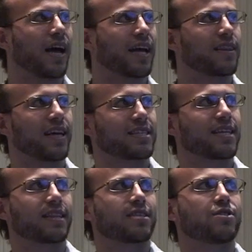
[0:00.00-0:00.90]
I'd like to
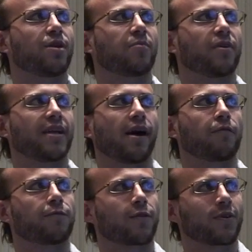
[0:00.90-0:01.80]
get this number
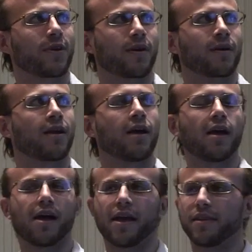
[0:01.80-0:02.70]
down further,
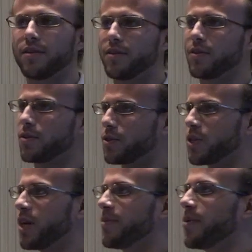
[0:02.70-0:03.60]
and there's
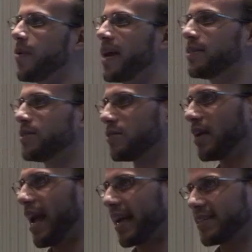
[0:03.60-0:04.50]
going to be ways that
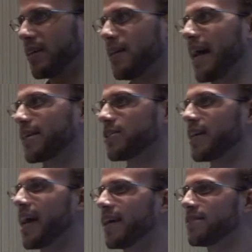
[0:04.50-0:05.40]
Actel actually
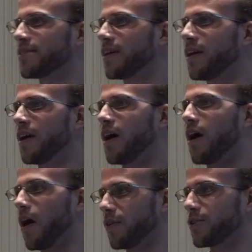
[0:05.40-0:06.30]
has
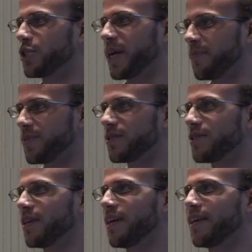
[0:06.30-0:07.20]
other
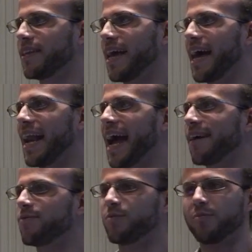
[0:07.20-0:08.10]
chips that
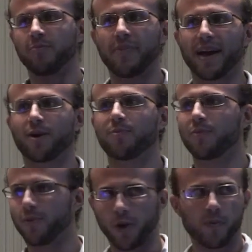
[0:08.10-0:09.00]
have better
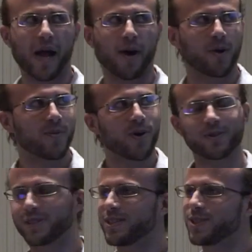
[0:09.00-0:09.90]
low power
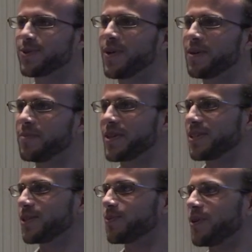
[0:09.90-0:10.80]
modes than this one, but
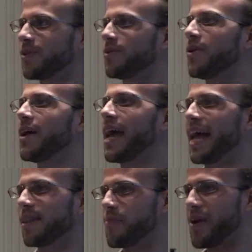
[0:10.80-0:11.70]
this one
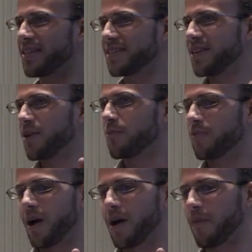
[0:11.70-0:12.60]
had the best
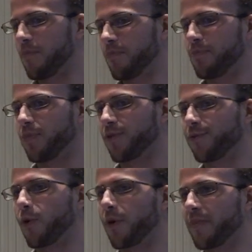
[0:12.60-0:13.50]
uh,
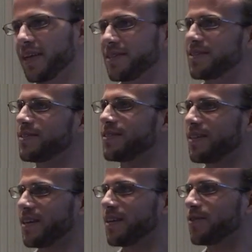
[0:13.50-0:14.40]
performance
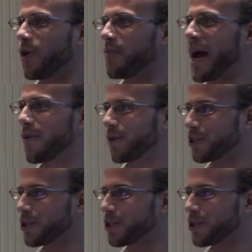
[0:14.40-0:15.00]
low power